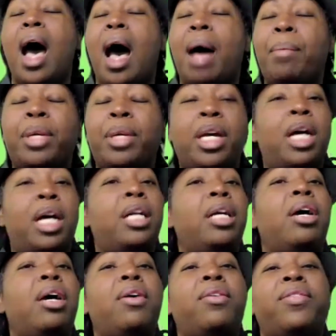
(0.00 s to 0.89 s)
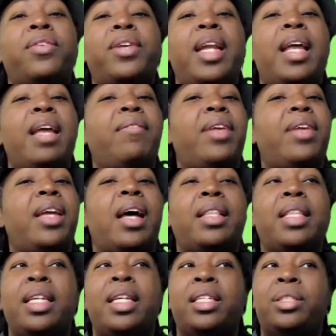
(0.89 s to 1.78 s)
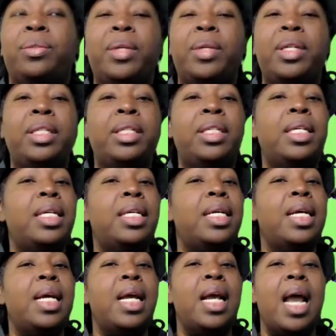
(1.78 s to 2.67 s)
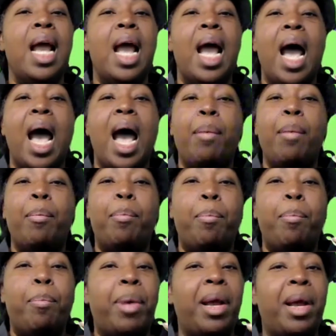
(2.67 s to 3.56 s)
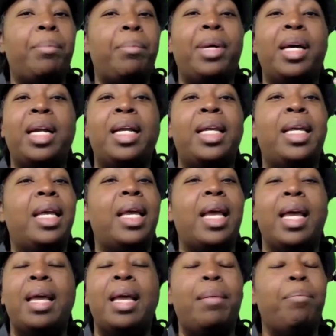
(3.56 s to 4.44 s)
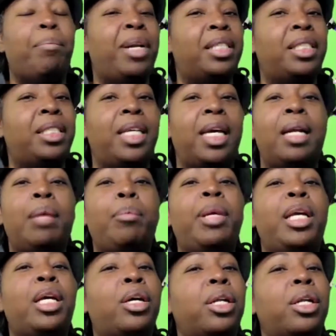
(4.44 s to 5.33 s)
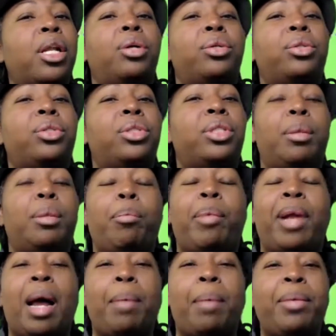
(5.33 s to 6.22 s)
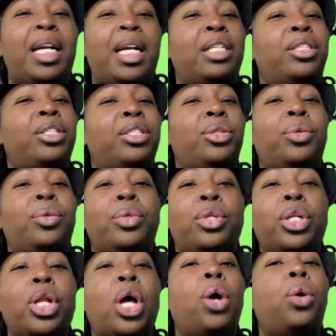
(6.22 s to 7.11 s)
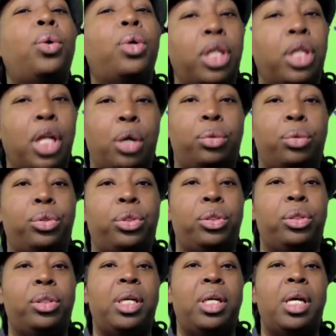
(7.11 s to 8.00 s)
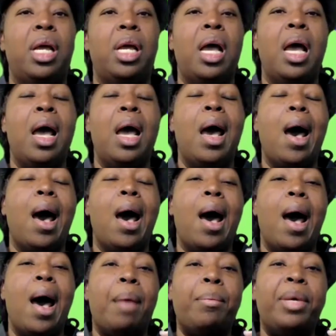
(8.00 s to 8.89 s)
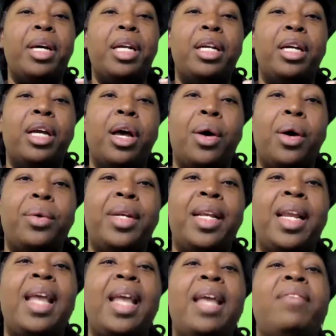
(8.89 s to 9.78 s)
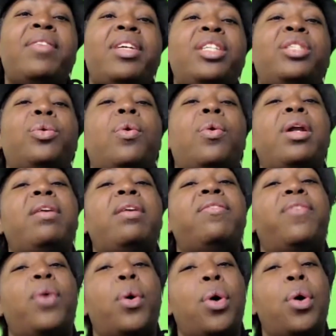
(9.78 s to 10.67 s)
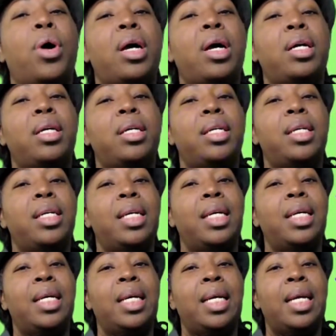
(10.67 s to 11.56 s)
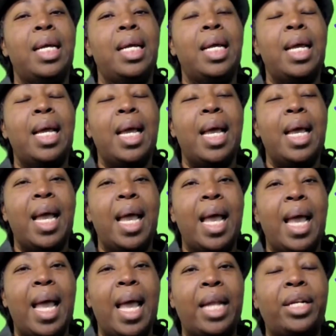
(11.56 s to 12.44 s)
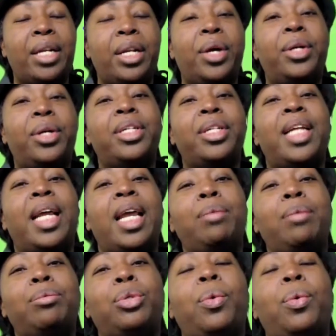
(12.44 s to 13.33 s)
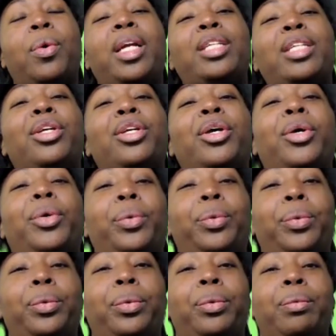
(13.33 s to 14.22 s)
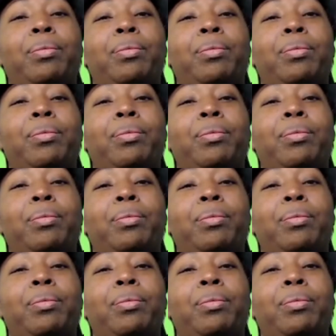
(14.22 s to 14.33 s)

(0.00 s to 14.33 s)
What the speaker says: I'm gonna go for Navy on this one, but I'm gonna keep it, but it's gonna be close, but I'm gonna do low close. I'm gonna go Navy 24 and Notre Dame 22.